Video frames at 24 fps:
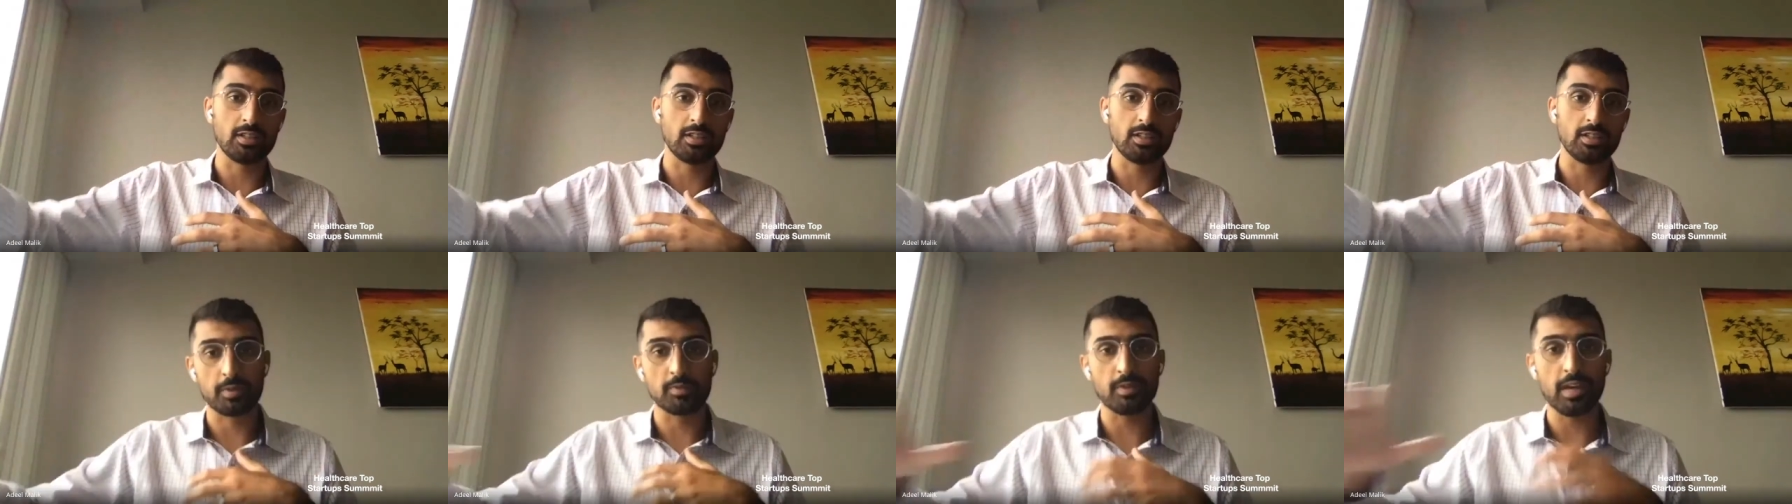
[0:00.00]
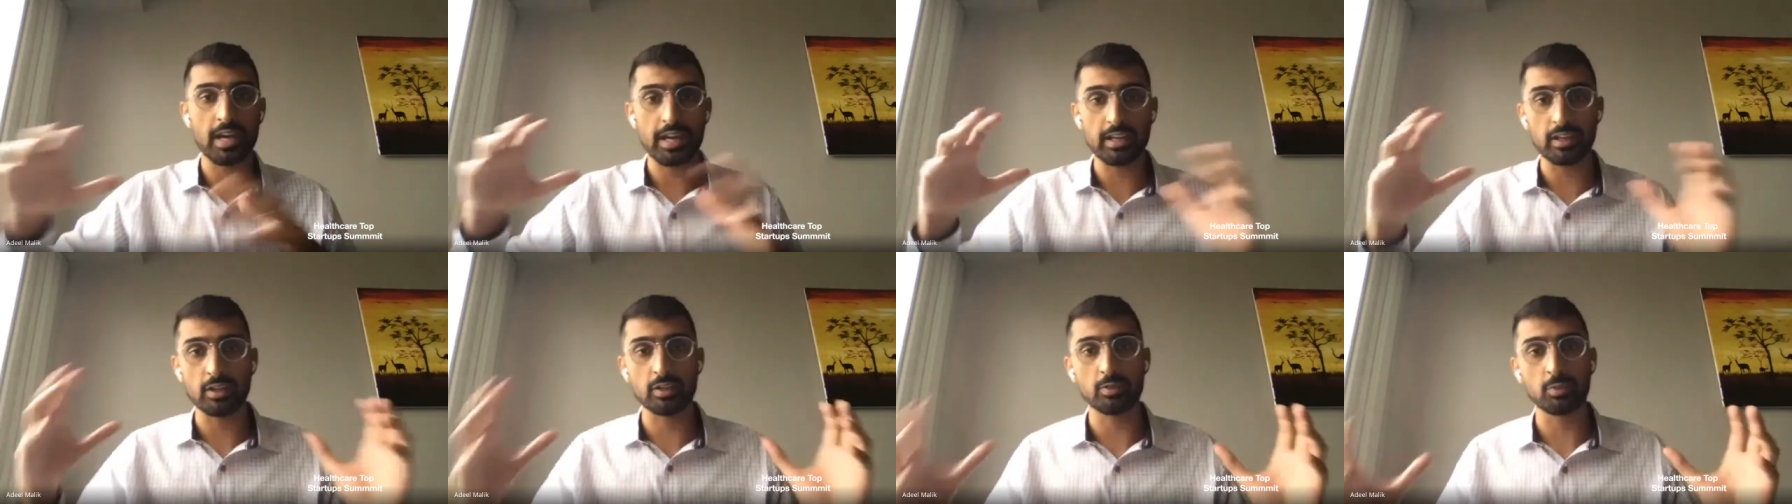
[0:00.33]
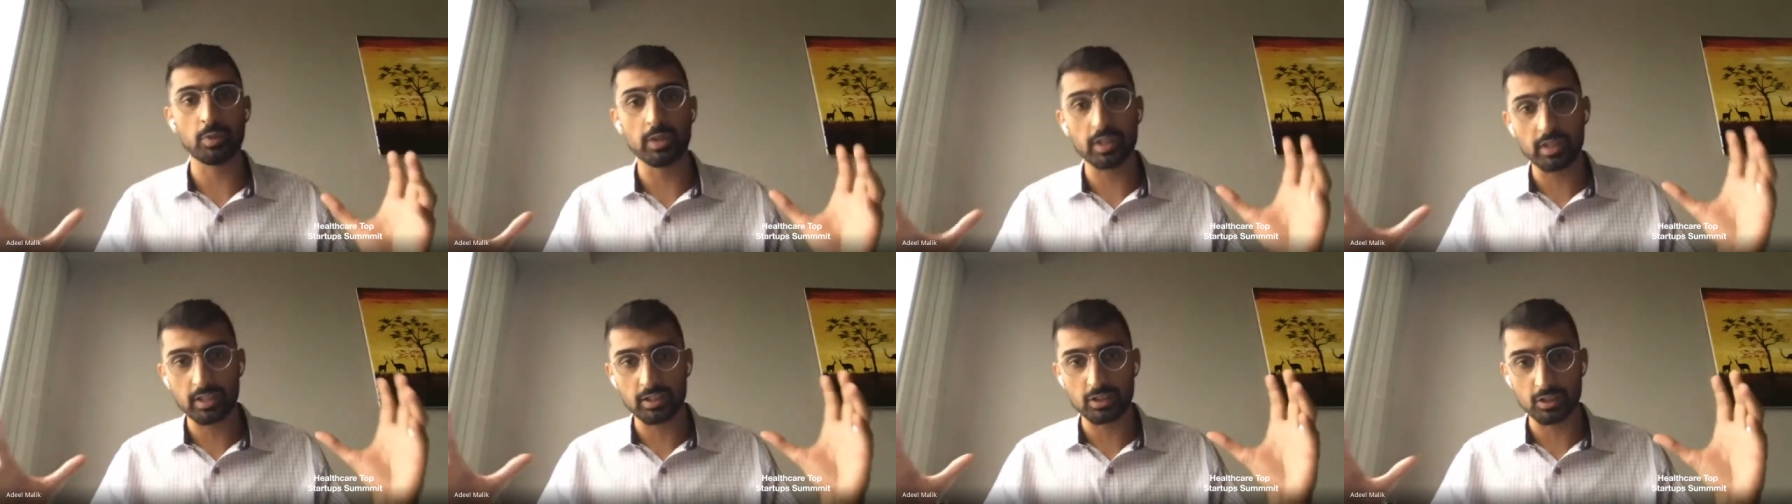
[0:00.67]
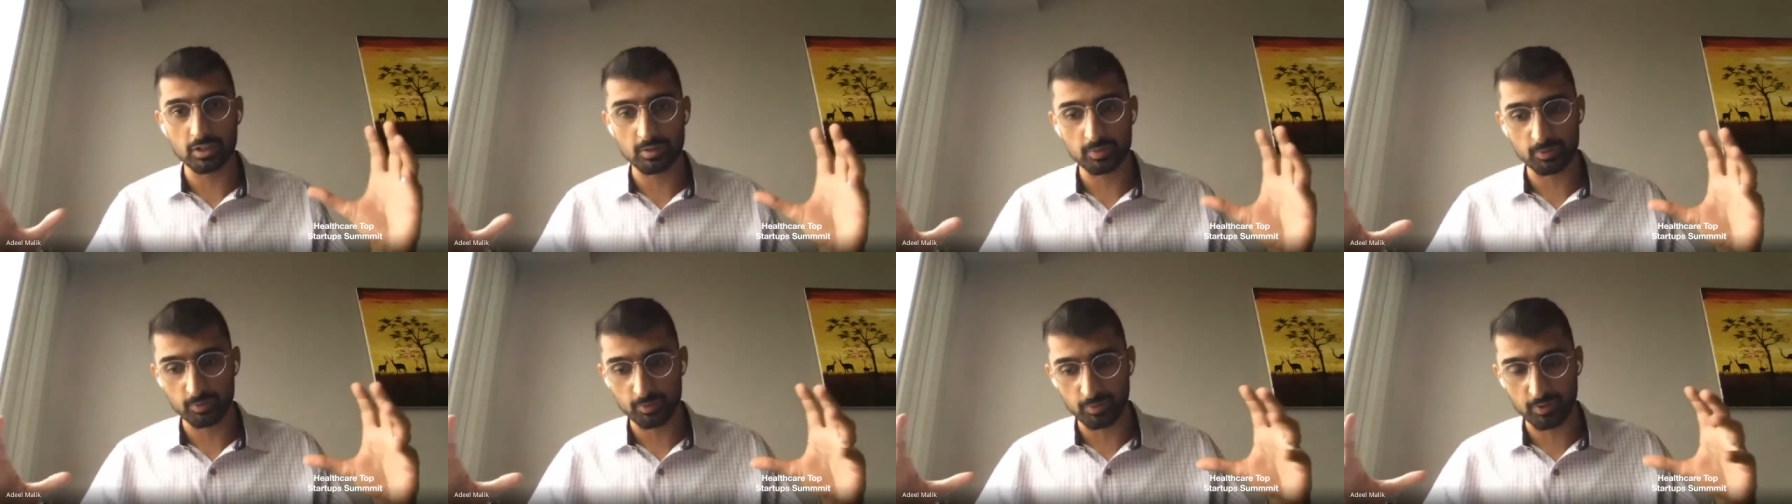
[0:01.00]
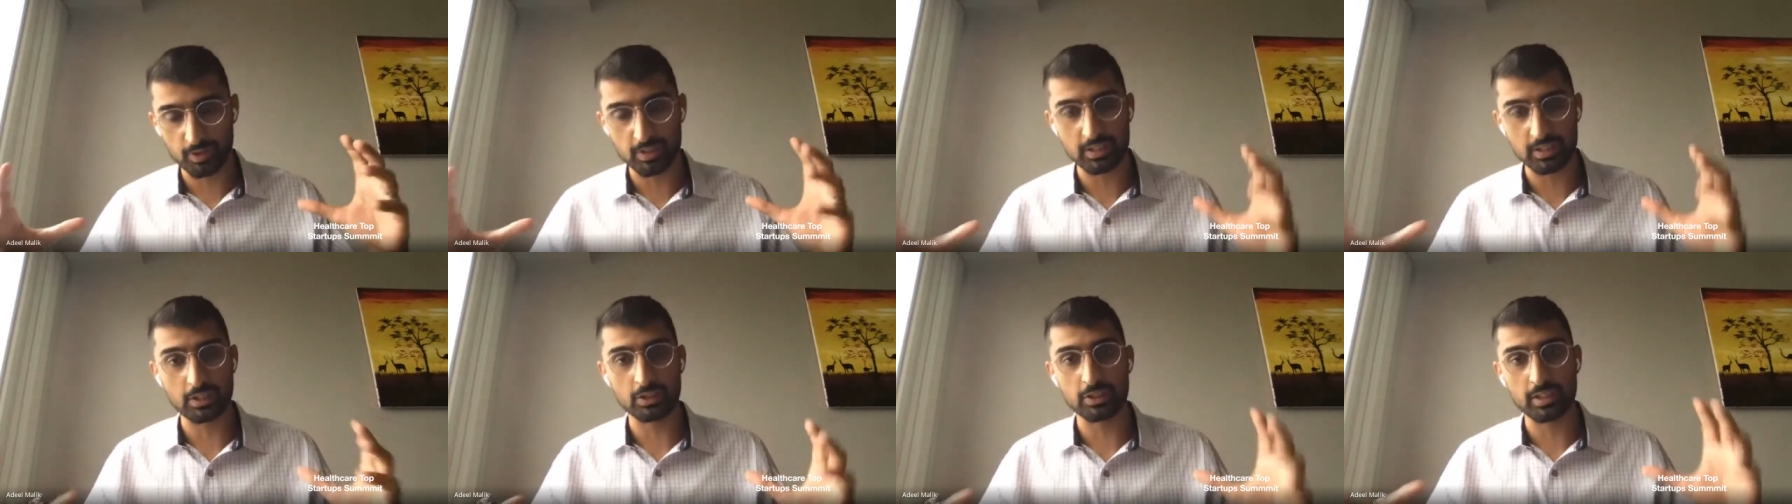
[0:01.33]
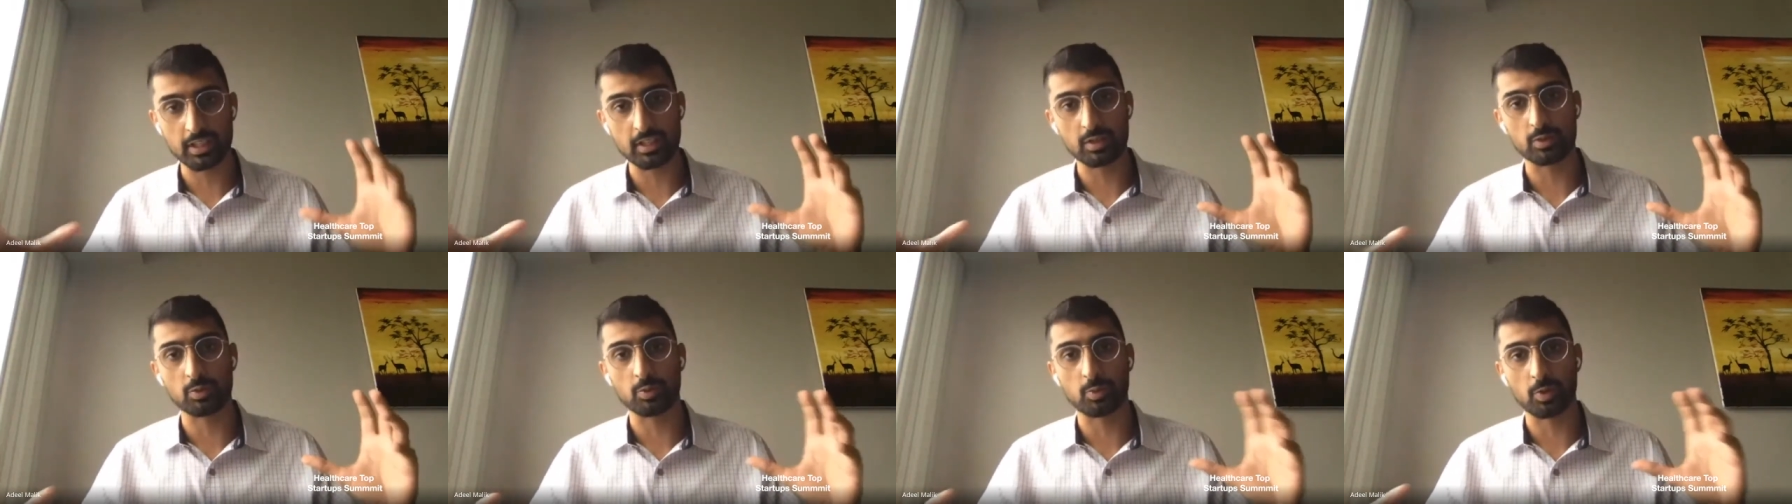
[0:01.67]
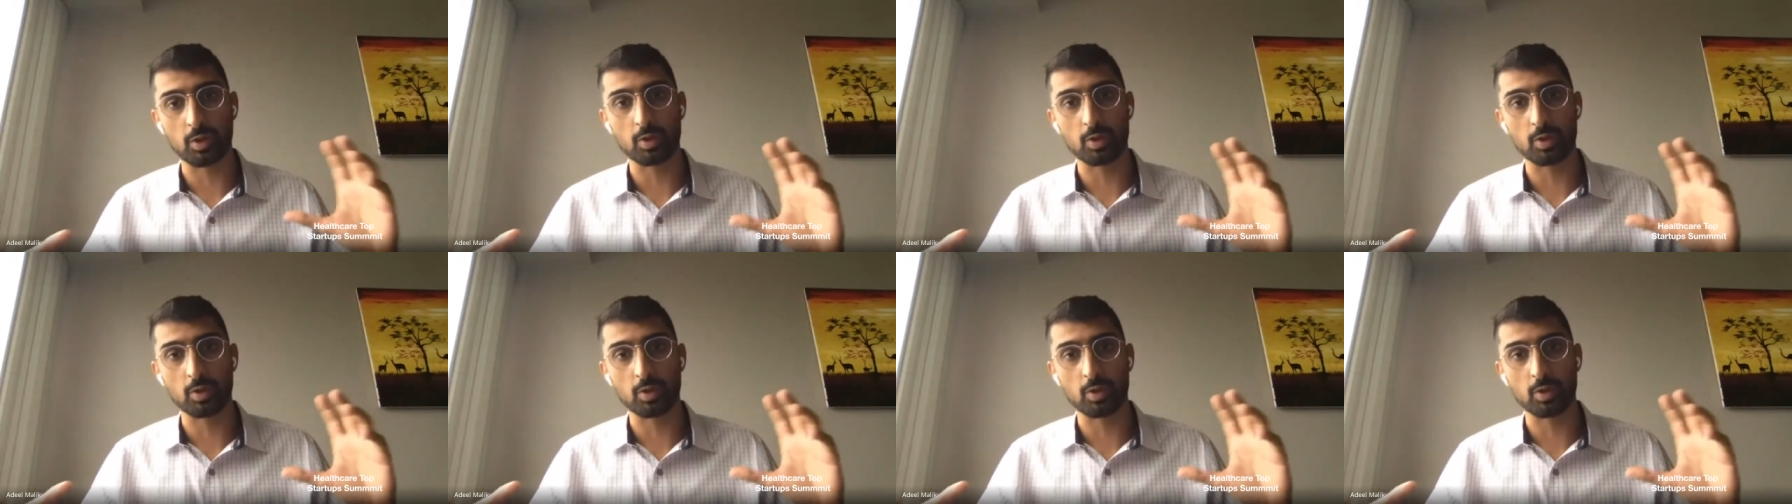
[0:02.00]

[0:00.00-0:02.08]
provider, and really just facilitating